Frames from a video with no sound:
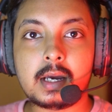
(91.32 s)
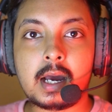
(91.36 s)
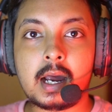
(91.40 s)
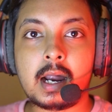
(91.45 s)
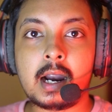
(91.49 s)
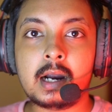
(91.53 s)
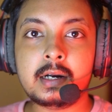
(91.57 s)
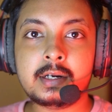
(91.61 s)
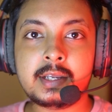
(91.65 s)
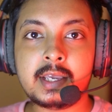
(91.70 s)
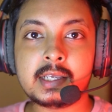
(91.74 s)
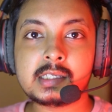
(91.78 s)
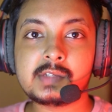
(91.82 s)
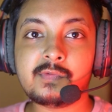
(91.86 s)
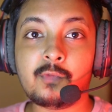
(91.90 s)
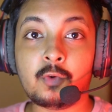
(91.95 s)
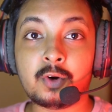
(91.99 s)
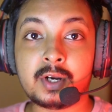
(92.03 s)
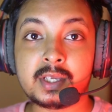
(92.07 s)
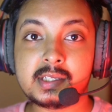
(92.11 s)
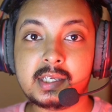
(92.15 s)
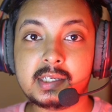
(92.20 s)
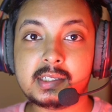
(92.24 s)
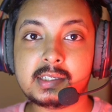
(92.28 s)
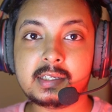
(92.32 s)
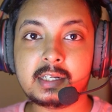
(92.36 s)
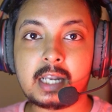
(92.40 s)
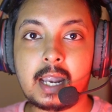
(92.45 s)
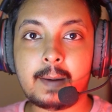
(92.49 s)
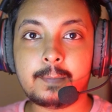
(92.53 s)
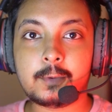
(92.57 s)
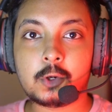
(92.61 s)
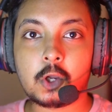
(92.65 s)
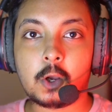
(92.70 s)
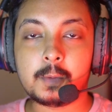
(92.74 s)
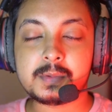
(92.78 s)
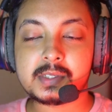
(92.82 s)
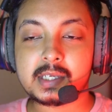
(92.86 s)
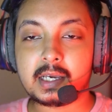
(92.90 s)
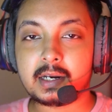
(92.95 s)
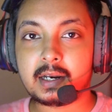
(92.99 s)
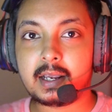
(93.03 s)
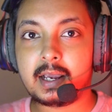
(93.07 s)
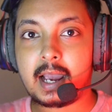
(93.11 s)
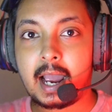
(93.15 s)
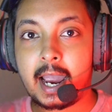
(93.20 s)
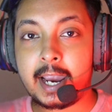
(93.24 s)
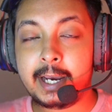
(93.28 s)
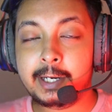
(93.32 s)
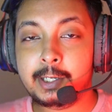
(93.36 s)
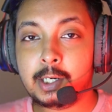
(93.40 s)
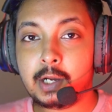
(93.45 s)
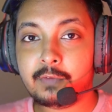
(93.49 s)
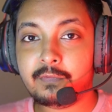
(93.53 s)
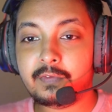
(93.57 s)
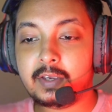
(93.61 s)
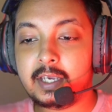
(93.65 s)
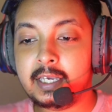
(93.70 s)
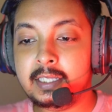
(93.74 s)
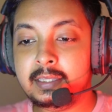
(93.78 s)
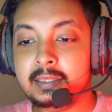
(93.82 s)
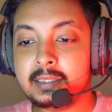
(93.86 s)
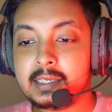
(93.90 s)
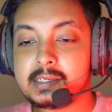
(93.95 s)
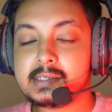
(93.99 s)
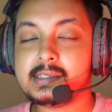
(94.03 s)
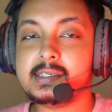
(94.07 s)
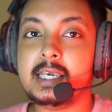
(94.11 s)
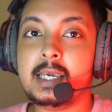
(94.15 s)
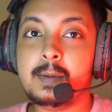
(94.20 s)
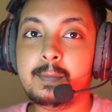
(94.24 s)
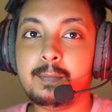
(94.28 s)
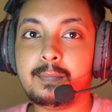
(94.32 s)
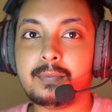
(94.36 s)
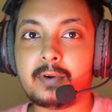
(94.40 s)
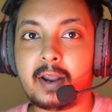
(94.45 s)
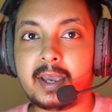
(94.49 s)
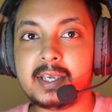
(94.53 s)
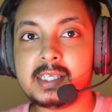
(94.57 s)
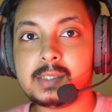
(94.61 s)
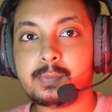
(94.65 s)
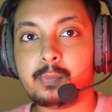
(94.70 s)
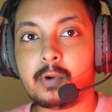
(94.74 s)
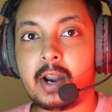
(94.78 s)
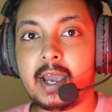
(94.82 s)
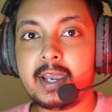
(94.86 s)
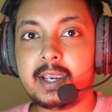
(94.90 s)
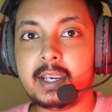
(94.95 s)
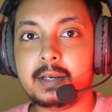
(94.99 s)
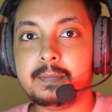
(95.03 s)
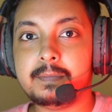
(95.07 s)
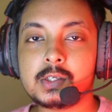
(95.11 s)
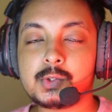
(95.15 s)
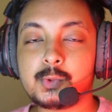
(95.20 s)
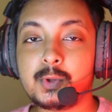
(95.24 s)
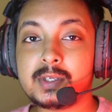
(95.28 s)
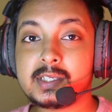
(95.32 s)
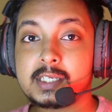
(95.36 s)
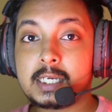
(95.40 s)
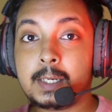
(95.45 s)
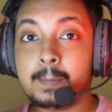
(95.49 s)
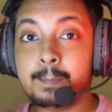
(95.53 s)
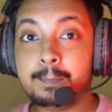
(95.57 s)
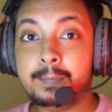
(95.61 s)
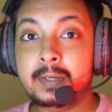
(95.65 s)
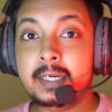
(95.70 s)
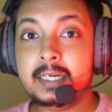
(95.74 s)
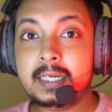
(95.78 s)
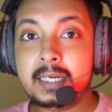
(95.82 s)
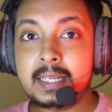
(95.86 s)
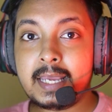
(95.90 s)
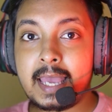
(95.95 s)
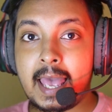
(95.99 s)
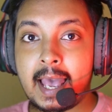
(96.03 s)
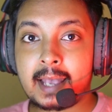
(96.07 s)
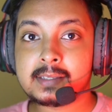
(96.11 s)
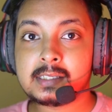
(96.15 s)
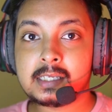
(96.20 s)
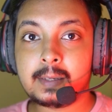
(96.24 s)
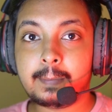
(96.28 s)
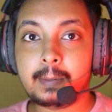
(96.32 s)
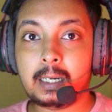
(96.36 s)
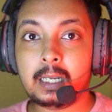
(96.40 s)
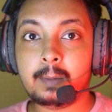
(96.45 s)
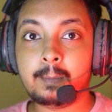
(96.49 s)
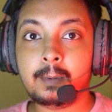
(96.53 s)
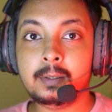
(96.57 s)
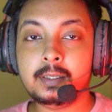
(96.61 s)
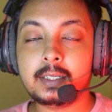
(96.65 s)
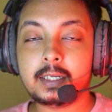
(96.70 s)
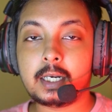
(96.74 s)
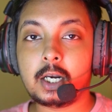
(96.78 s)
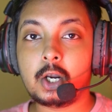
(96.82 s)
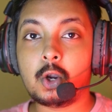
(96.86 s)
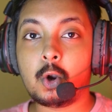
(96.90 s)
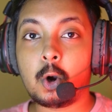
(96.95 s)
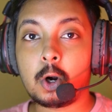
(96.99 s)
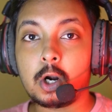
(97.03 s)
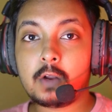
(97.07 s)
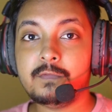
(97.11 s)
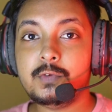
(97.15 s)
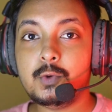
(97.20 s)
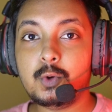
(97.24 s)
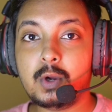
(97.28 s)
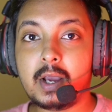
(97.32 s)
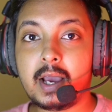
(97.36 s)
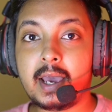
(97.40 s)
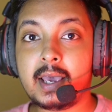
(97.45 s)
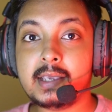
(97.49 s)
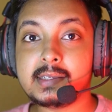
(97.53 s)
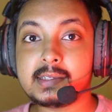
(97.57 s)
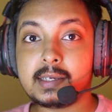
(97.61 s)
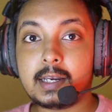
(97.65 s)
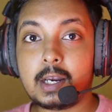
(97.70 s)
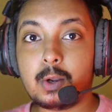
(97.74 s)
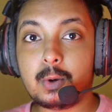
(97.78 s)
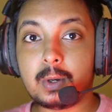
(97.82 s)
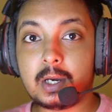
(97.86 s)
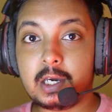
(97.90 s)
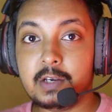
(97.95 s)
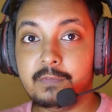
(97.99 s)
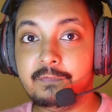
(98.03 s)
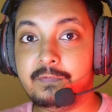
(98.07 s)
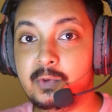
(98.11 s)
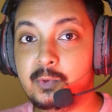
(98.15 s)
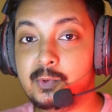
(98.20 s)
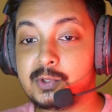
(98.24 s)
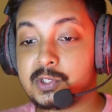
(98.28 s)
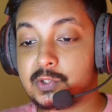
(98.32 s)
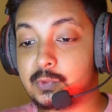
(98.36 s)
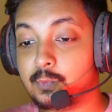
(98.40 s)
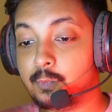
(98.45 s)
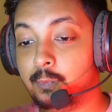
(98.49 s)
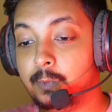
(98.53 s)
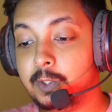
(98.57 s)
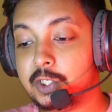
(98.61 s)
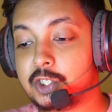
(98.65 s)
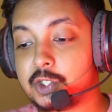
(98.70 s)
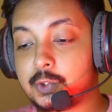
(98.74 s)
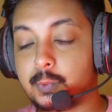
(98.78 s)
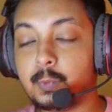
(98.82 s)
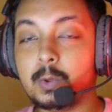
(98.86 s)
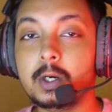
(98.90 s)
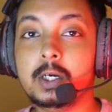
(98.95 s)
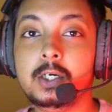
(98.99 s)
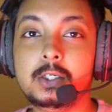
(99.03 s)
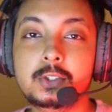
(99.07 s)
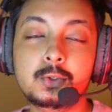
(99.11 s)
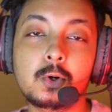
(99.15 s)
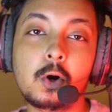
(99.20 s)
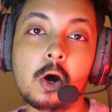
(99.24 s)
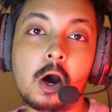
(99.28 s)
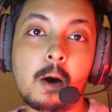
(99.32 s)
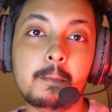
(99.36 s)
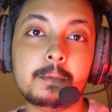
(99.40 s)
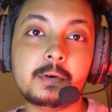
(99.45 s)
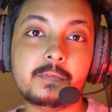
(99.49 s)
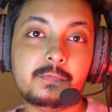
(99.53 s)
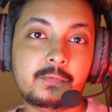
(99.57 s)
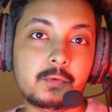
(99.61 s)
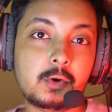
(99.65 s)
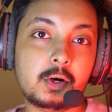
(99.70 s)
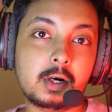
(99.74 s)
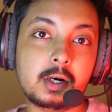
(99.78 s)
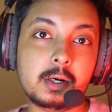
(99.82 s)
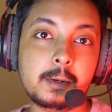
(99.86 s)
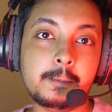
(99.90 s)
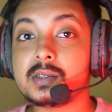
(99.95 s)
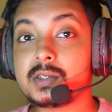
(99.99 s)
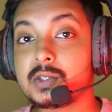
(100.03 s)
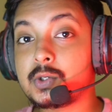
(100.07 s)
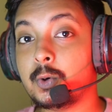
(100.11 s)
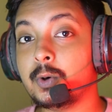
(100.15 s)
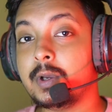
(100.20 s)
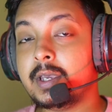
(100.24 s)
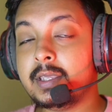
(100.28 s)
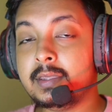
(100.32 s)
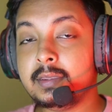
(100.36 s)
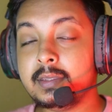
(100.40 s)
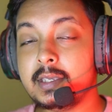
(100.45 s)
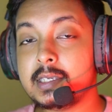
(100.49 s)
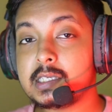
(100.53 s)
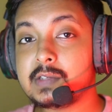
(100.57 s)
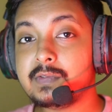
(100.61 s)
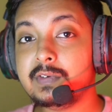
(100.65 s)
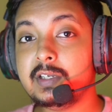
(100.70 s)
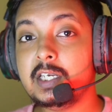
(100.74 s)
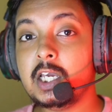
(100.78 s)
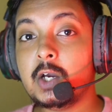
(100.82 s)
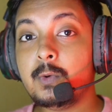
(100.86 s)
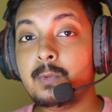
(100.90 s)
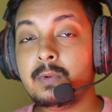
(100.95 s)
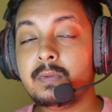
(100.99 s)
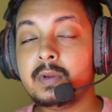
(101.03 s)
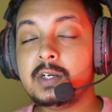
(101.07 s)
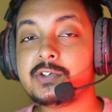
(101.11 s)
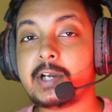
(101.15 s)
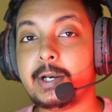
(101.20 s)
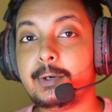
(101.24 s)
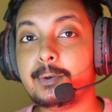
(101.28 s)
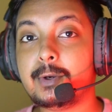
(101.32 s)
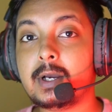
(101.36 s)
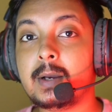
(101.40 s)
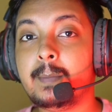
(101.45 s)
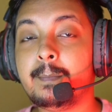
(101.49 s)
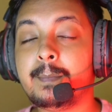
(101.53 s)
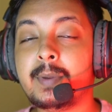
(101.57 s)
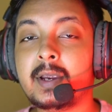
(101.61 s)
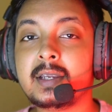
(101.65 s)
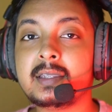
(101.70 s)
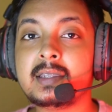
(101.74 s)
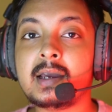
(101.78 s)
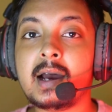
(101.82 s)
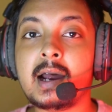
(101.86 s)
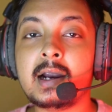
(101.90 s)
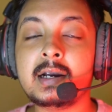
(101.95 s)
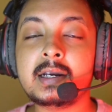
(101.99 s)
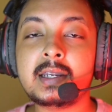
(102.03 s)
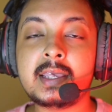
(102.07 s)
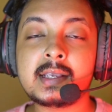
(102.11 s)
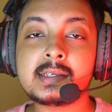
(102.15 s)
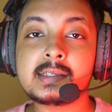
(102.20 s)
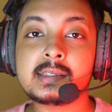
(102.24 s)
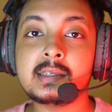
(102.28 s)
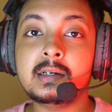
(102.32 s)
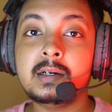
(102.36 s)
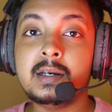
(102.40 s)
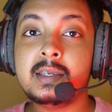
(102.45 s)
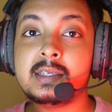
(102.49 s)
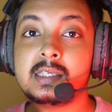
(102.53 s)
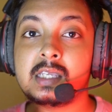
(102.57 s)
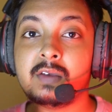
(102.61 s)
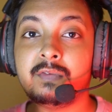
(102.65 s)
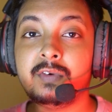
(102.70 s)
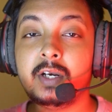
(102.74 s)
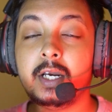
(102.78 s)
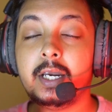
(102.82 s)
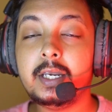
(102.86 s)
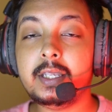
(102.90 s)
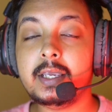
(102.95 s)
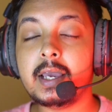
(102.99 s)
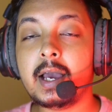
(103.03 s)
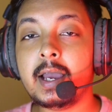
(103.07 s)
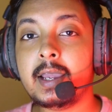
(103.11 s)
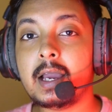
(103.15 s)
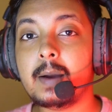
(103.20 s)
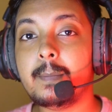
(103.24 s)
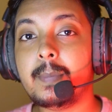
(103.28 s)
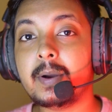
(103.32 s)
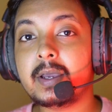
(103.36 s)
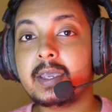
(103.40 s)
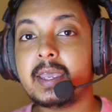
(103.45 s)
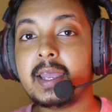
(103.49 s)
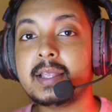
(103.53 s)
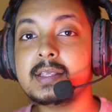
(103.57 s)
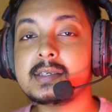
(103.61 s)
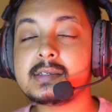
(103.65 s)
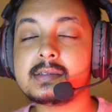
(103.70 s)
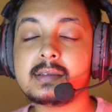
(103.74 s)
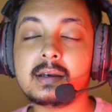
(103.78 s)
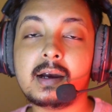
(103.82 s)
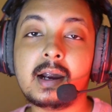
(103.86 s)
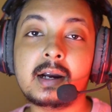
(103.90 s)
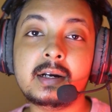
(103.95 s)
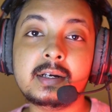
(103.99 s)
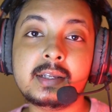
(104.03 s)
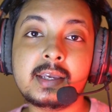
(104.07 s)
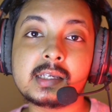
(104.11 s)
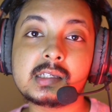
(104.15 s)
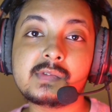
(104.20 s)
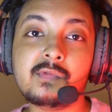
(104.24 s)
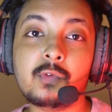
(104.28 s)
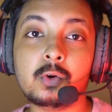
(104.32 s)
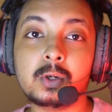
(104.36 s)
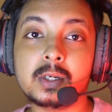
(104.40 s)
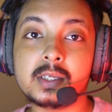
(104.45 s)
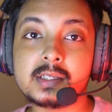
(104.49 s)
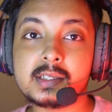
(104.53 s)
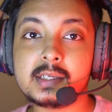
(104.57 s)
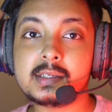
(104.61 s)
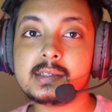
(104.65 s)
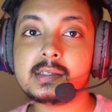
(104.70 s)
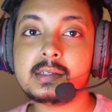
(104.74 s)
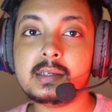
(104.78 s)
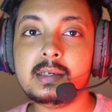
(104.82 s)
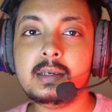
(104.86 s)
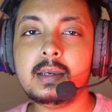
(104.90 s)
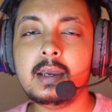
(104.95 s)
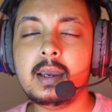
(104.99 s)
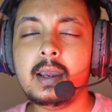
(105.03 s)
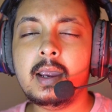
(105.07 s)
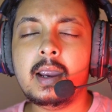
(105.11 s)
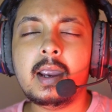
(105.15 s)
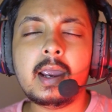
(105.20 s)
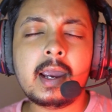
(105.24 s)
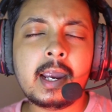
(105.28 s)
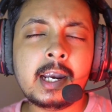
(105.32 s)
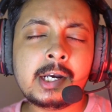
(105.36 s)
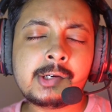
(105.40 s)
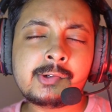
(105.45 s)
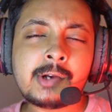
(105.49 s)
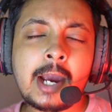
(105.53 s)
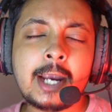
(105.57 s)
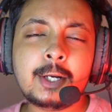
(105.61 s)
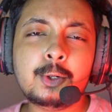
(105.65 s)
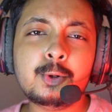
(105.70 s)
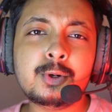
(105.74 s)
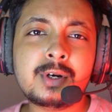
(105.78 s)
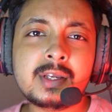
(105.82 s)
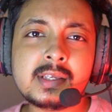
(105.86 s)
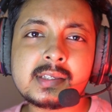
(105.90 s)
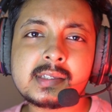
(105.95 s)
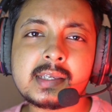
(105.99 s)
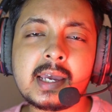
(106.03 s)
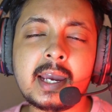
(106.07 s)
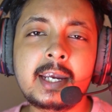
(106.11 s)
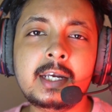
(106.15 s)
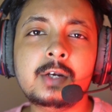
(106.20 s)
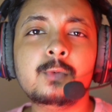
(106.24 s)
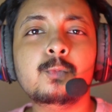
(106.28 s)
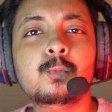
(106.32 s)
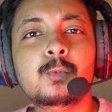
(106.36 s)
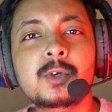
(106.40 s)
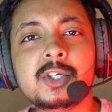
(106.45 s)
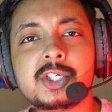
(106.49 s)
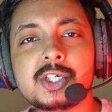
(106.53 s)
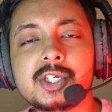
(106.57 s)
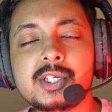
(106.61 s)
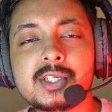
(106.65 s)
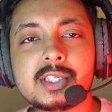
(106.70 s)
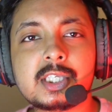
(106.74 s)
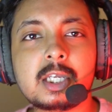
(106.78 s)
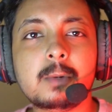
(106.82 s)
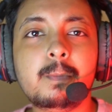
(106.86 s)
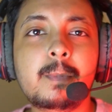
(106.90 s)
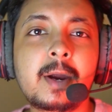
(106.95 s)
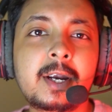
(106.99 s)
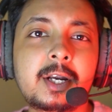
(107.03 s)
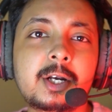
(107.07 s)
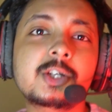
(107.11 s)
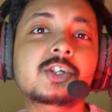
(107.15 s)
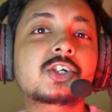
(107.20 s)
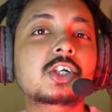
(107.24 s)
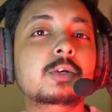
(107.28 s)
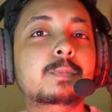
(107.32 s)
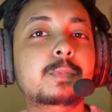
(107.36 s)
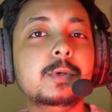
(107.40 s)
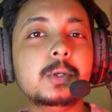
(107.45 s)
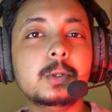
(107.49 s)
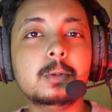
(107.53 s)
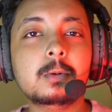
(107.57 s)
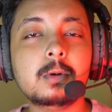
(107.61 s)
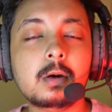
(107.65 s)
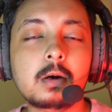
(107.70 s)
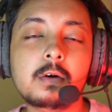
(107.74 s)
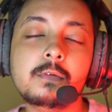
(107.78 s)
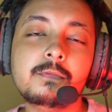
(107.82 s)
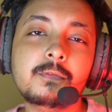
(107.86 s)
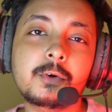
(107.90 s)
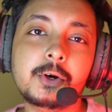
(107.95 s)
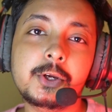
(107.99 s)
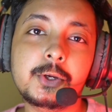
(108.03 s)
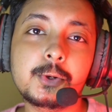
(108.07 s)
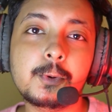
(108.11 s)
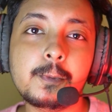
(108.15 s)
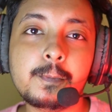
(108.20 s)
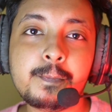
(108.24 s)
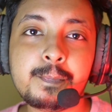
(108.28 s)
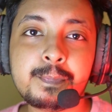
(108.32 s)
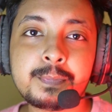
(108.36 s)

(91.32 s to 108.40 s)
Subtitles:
RTX 4060 laptops are kind of in the same price bracket. So it's completely acceptable that a lot of you guys are now confused which one to opt for. So in this video, we will try to compare the RTX 3070 Ti up against the RTX 4060 and try to decide which is the better GPU for you.